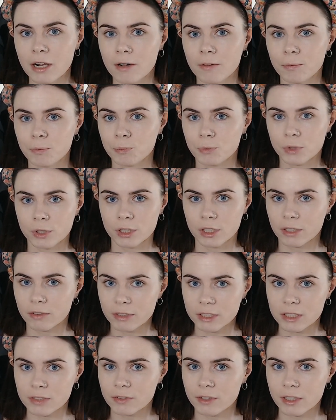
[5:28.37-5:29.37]

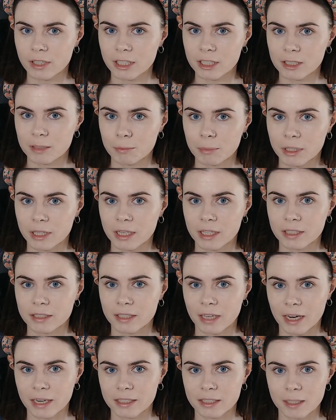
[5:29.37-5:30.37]
nervous for this because
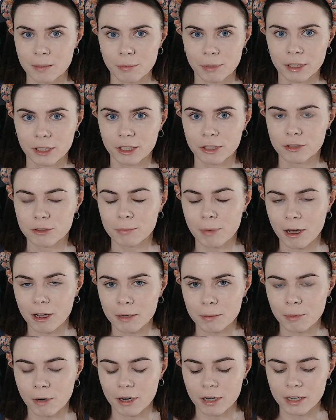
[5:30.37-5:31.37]
I typically use powder
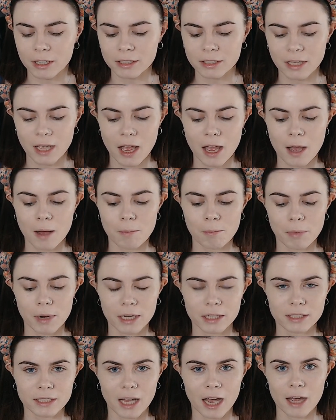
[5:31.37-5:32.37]
products,
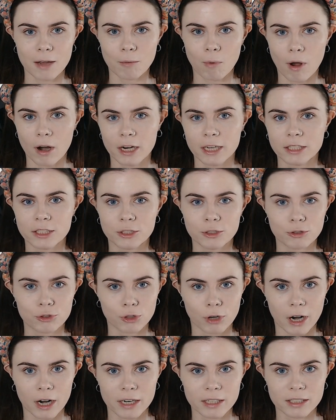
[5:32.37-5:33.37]
but I wanted to
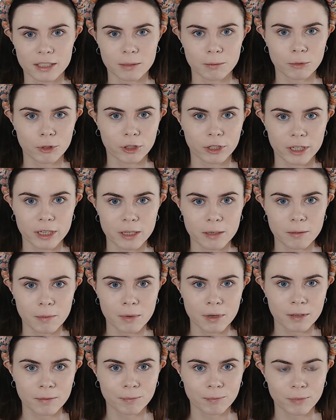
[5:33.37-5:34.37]
try some cream
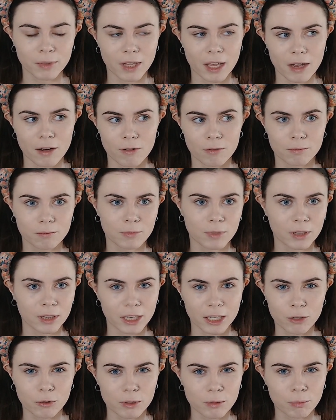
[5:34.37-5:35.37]

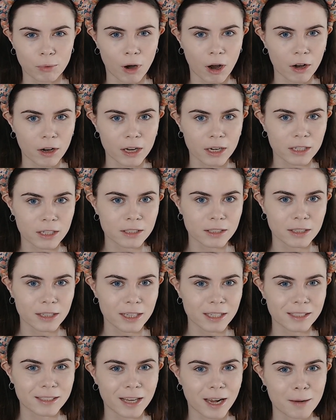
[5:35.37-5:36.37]
liquid products
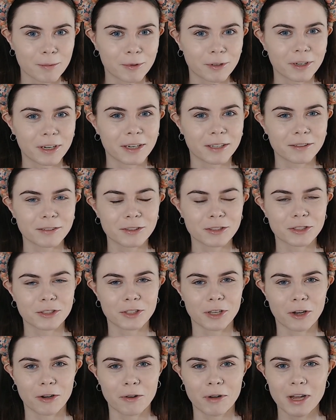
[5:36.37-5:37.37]
this time around,
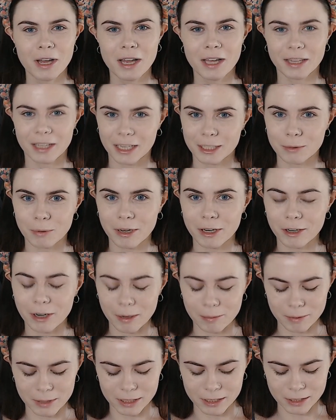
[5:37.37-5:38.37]
so that's why I
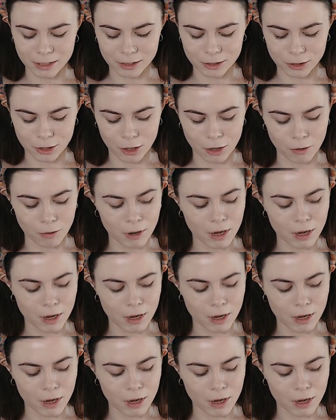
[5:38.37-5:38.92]
grabbed this. So